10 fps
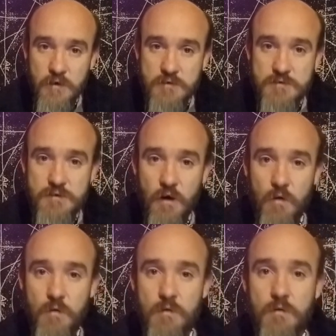So,
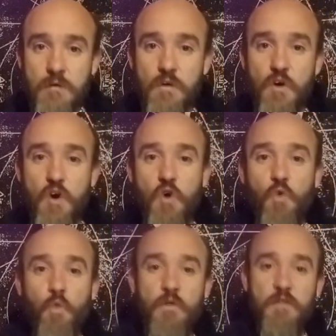
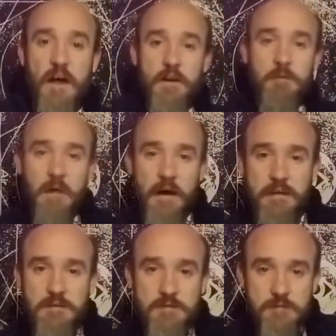with that in mind,